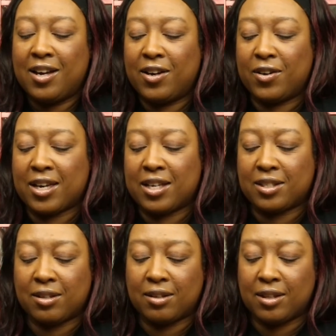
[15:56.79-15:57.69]
Okay,
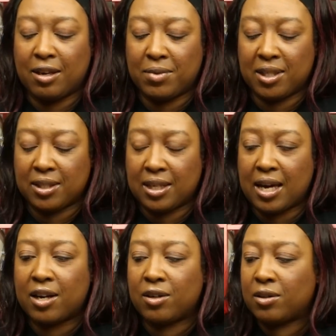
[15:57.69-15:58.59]
so let me see.
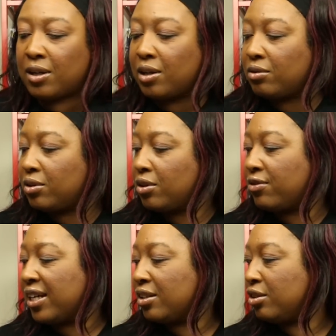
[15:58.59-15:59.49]
I don't know
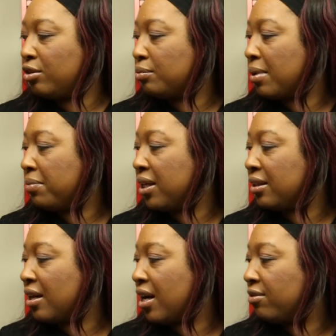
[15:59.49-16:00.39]
if I can use my
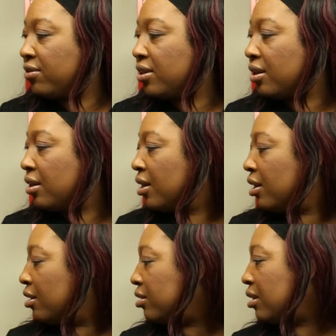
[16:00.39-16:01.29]
big knife to...
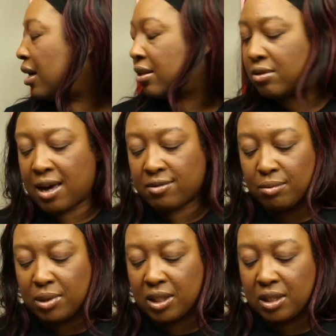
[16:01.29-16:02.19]
Yeah, do I have
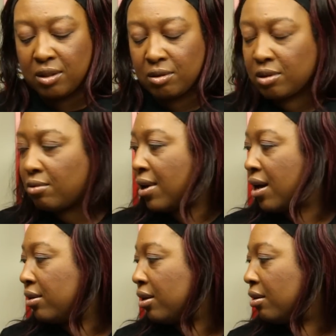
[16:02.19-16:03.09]
some scissors
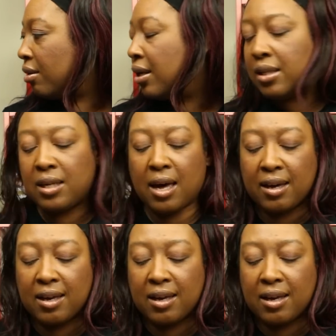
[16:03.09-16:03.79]
around here? Yeah,